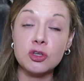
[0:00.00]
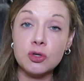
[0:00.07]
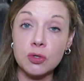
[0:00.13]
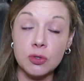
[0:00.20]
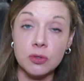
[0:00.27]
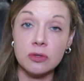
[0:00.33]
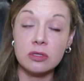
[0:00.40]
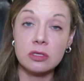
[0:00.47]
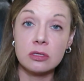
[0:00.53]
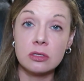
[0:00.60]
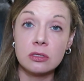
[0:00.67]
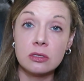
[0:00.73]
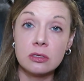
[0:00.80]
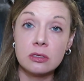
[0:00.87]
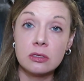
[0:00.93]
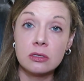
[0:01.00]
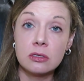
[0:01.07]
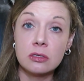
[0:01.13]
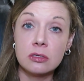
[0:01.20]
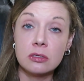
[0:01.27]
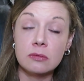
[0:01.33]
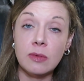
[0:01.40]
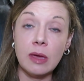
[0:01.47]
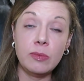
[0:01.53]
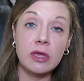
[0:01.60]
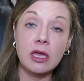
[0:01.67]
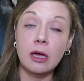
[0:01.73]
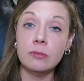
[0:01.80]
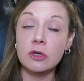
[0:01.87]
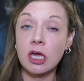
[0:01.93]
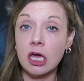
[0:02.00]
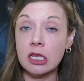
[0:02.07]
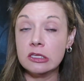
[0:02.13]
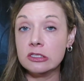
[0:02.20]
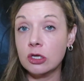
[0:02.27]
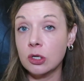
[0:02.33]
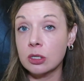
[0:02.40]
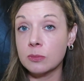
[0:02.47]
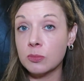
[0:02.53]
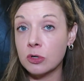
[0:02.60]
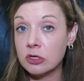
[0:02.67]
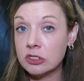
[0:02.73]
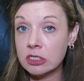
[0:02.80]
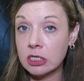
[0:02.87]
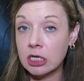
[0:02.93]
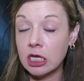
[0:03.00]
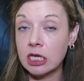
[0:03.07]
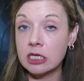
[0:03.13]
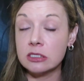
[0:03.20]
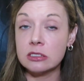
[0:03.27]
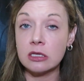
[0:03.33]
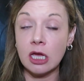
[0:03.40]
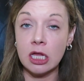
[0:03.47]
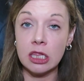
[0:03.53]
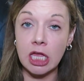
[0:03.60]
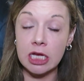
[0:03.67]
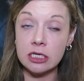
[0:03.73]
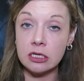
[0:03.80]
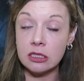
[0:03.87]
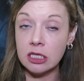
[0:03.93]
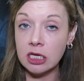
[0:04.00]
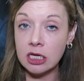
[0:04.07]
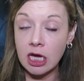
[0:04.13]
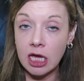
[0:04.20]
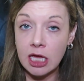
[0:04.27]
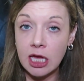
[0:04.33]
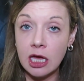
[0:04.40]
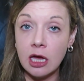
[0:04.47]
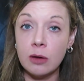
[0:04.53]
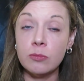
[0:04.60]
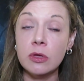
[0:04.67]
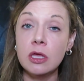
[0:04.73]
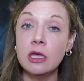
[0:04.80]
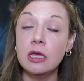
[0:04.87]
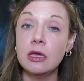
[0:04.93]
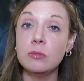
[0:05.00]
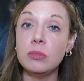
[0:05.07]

the truth. Maybe I'm not as good a person as I like to think I am,